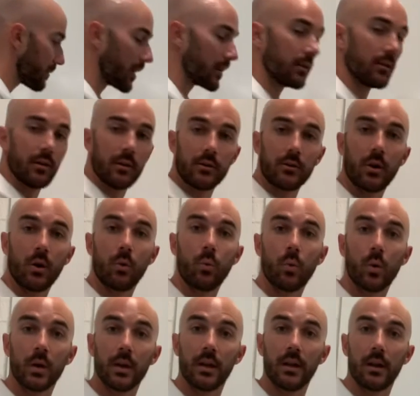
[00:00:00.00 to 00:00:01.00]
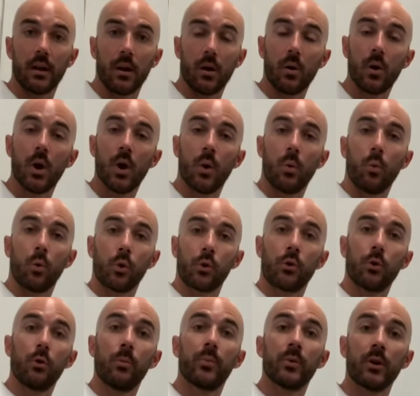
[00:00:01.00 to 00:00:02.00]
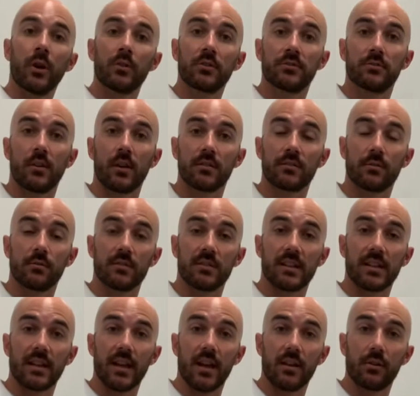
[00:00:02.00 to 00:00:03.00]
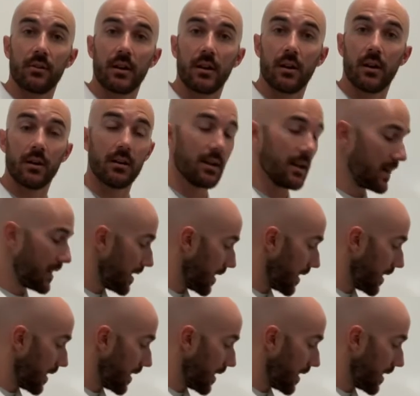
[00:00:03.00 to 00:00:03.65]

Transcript: right here and go 1-0. We're grouping our stressors together here.